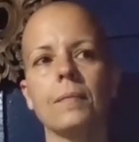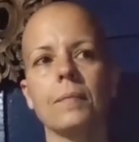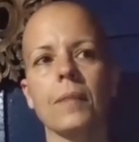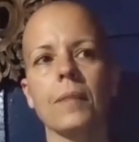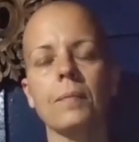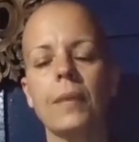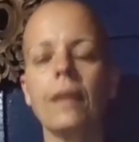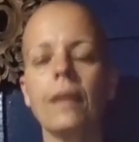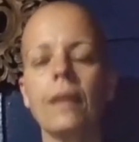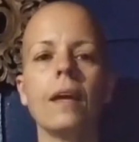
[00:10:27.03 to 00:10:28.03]
Being
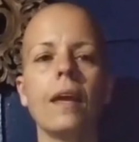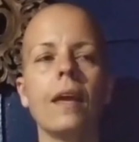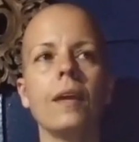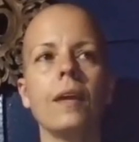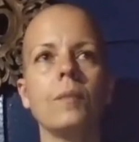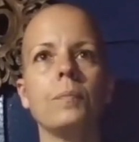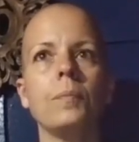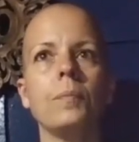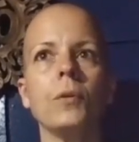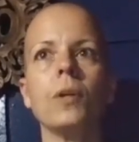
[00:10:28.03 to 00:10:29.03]
a
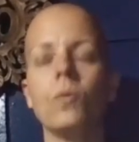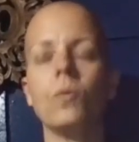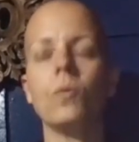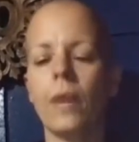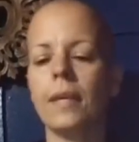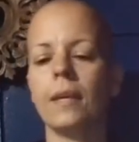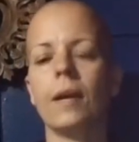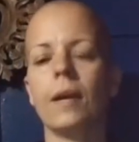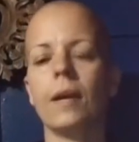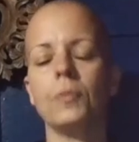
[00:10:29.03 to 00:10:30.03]
Buddha waking
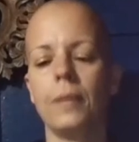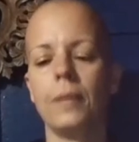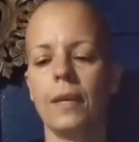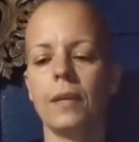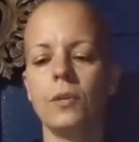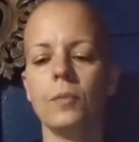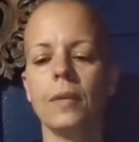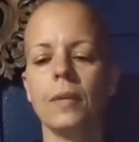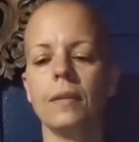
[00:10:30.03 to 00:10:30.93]
up to being a human